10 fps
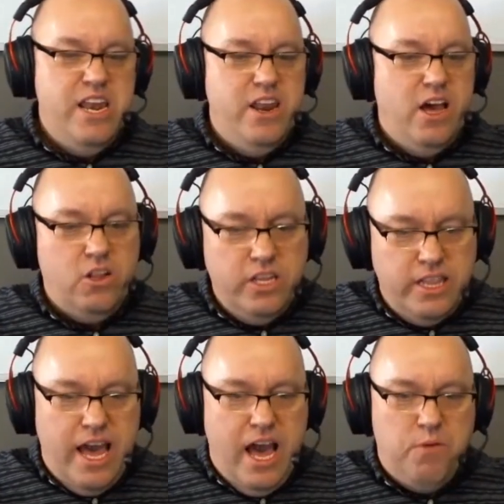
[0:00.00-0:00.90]
Not only
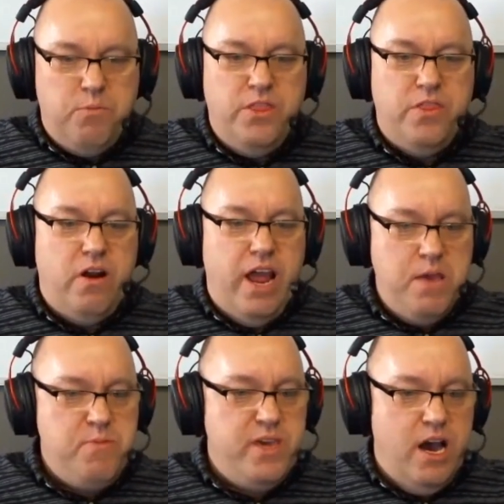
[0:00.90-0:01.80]
that, but their
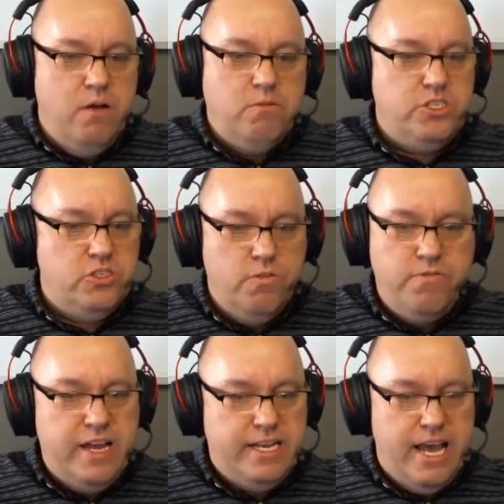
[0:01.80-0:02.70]
A P I was so
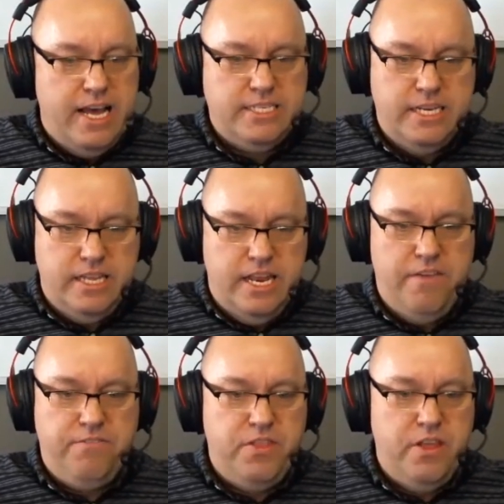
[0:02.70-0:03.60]
fantastic that
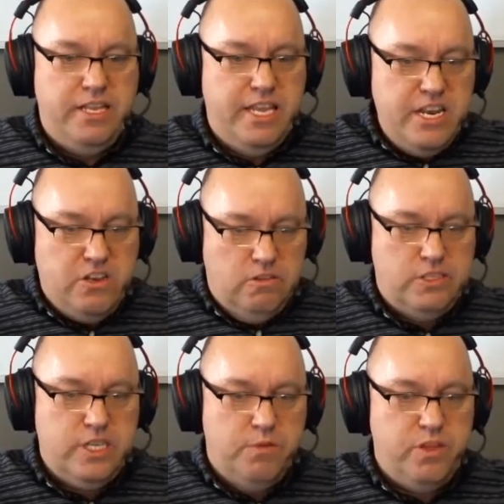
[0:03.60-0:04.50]
if they didn't do
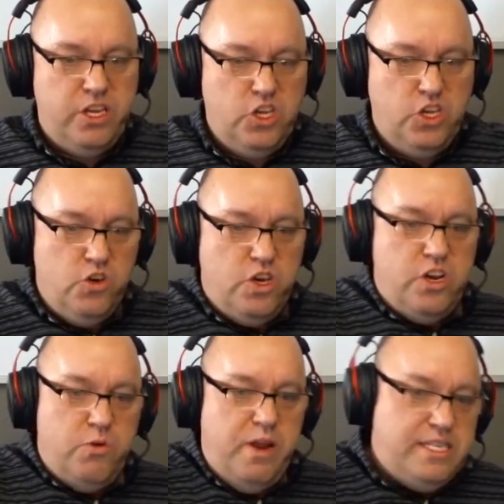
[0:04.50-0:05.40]
something, you
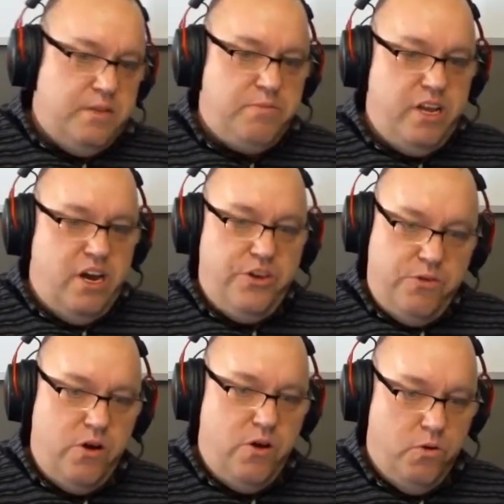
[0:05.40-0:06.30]
could create something on
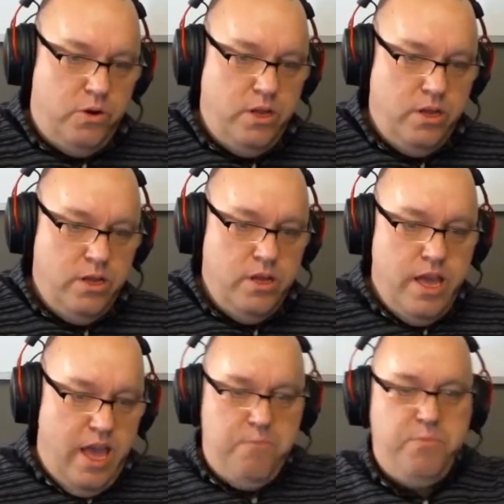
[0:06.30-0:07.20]
your own
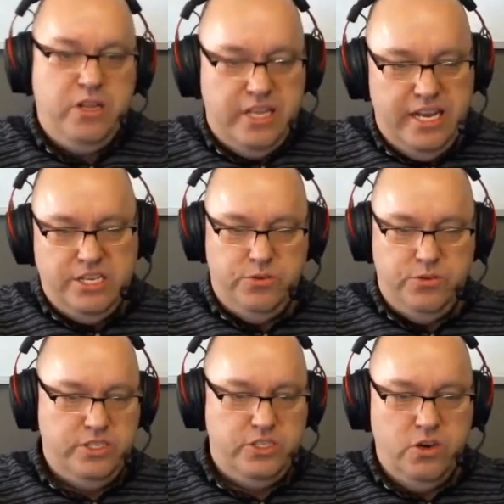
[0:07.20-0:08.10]
and build it into
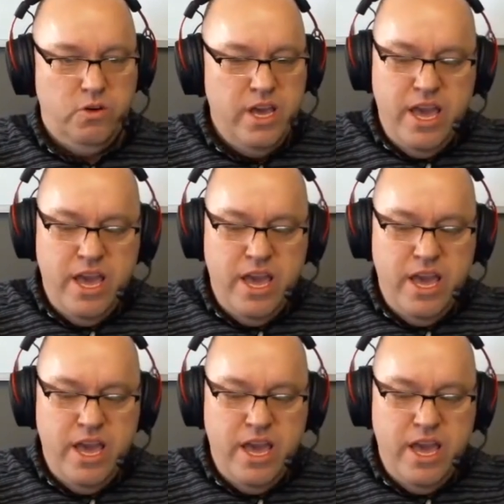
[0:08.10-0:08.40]
it. So